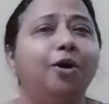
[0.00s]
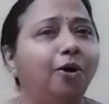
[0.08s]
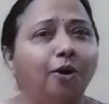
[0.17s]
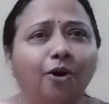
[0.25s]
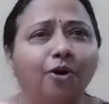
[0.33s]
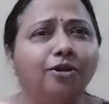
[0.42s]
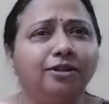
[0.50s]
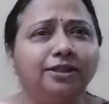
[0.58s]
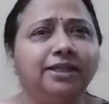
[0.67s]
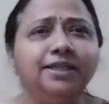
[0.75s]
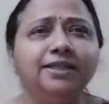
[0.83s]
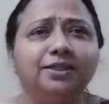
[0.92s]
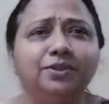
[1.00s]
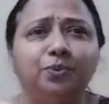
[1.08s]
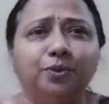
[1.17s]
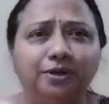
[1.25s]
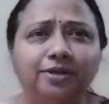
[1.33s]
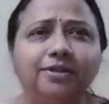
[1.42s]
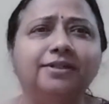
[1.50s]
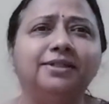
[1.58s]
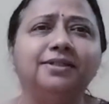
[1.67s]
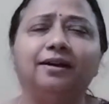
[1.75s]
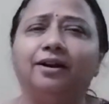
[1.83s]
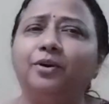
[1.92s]
All these
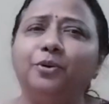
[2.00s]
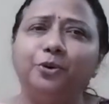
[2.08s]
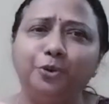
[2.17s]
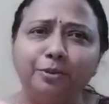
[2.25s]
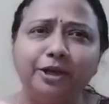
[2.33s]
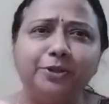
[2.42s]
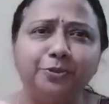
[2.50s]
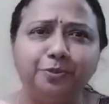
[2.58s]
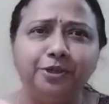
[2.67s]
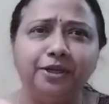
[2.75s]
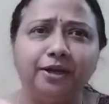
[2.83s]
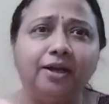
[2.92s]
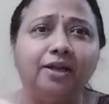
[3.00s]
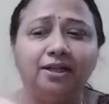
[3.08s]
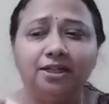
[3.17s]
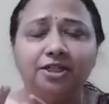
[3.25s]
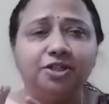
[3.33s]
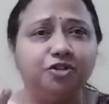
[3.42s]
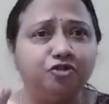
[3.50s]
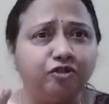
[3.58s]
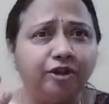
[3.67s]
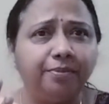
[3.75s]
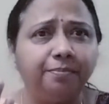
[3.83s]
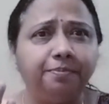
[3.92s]
words are onomatopoeia.
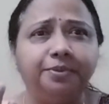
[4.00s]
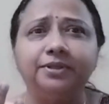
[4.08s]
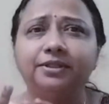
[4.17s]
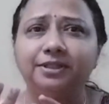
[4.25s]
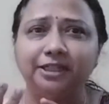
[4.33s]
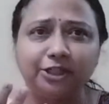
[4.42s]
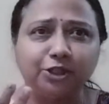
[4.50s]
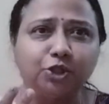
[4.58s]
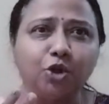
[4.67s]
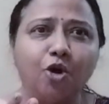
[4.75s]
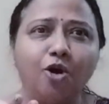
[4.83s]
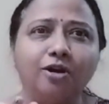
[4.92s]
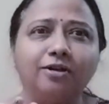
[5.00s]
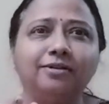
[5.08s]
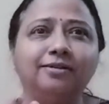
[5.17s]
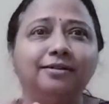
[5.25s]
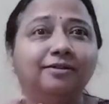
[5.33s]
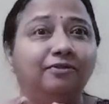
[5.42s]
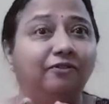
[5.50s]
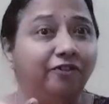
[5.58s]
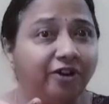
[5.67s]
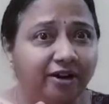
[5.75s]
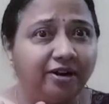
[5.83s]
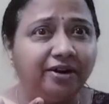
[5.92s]
Drip, tick-tock,
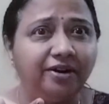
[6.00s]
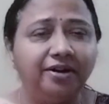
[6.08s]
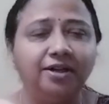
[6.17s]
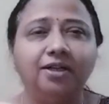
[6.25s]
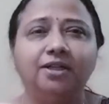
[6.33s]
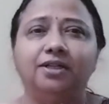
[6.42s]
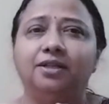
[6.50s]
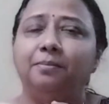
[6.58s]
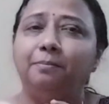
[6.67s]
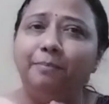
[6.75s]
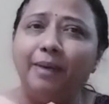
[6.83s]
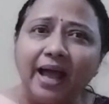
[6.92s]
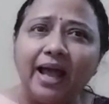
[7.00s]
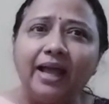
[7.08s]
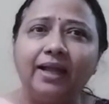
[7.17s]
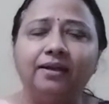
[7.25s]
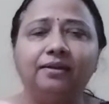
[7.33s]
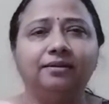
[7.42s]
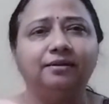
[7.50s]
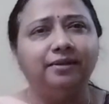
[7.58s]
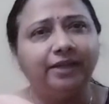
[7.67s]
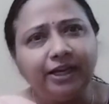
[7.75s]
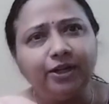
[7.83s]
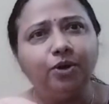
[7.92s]
whir, bang,
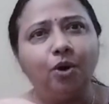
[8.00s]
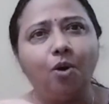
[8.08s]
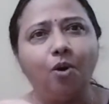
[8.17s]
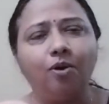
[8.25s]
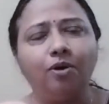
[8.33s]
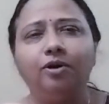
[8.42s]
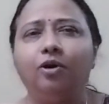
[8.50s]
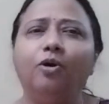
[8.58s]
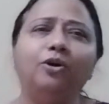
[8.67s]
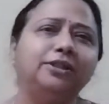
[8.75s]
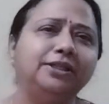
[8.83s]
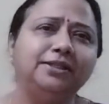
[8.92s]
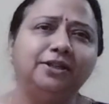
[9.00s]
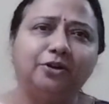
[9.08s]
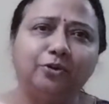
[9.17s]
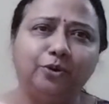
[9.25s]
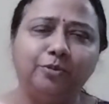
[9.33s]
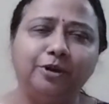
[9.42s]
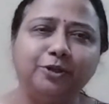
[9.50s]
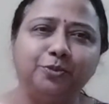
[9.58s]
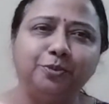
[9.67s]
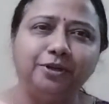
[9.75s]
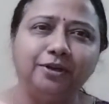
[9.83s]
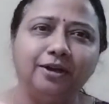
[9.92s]
ding-dong, all these are
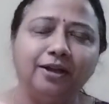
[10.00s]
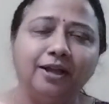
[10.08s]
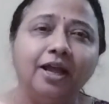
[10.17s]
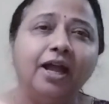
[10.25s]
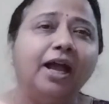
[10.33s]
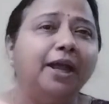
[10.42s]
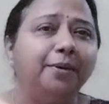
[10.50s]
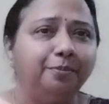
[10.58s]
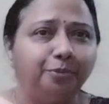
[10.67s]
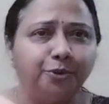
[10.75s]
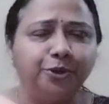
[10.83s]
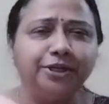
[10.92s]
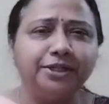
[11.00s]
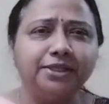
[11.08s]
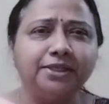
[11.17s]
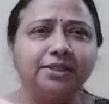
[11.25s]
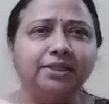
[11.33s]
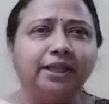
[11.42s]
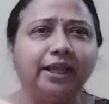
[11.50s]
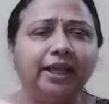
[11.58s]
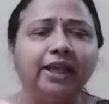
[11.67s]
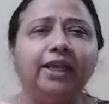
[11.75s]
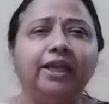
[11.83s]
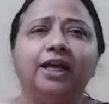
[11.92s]
onomatopoeia. And poets,
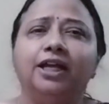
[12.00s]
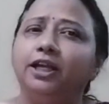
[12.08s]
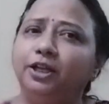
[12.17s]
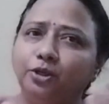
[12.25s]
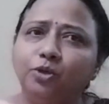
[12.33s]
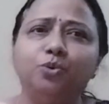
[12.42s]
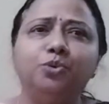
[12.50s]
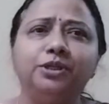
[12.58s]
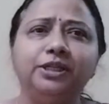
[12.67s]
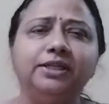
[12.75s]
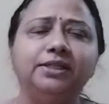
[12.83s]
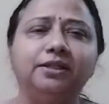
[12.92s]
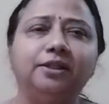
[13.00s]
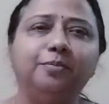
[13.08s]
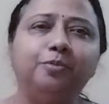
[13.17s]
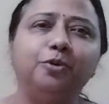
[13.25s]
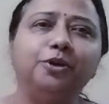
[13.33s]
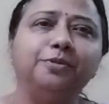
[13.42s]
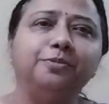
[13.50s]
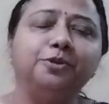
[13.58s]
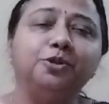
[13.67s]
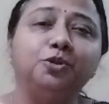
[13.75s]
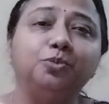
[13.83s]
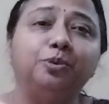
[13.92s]
they include these in their poems
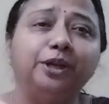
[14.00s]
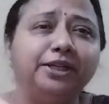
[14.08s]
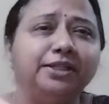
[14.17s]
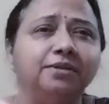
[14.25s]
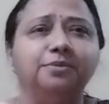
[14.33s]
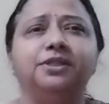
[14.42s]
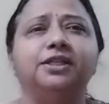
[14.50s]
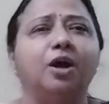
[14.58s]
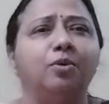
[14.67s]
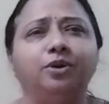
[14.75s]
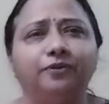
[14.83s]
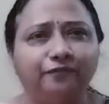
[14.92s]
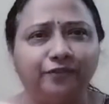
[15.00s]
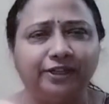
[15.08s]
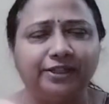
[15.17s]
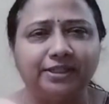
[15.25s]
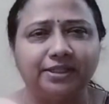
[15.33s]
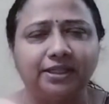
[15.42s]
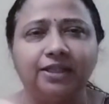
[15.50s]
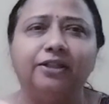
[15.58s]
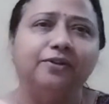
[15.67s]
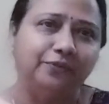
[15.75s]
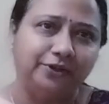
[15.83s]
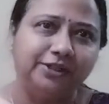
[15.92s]
to bring some sound effects in
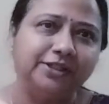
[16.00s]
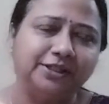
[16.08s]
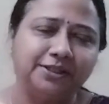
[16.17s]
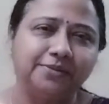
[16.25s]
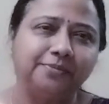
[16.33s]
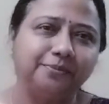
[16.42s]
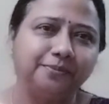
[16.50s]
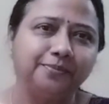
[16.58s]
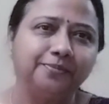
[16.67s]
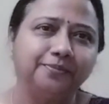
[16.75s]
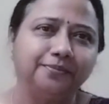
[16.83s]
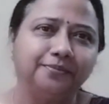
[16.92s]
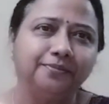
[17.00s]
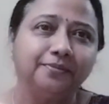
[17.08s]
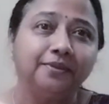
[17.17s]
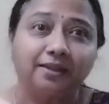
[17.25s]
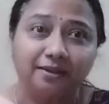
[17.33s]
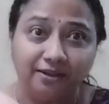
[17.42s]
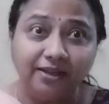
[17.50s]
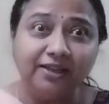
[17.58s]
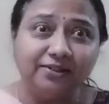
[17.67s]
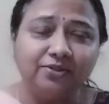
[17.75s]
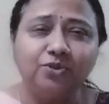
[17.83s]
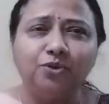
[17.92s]
their verse.
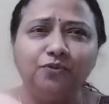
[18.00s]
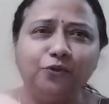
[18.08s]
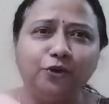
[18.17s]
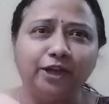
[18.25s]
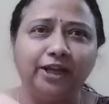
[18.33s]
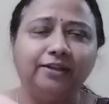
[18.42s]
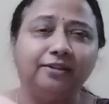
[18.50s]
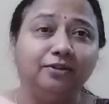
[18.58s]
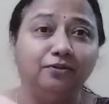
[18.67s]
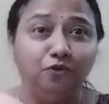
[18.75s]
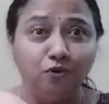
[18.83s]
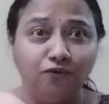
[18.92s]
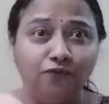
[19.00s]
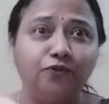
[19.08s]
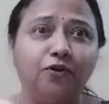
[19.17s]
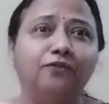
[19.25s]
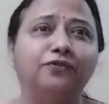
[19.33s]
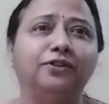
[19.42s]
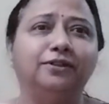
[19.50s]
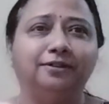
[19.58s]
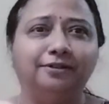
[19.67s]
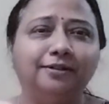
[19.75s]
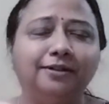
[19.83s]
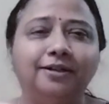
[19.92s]
Yes, don't forget the woof of the
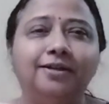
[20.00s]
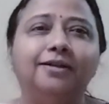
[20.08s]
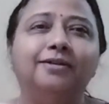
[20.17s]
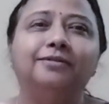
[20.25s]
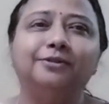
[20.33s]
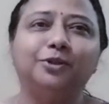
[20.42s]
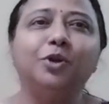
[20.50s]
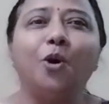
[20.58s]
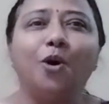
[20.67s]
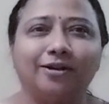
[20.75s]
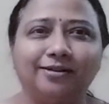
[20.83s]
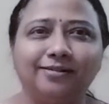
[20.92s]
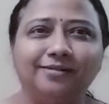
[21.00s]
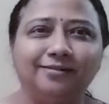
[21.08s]
dog.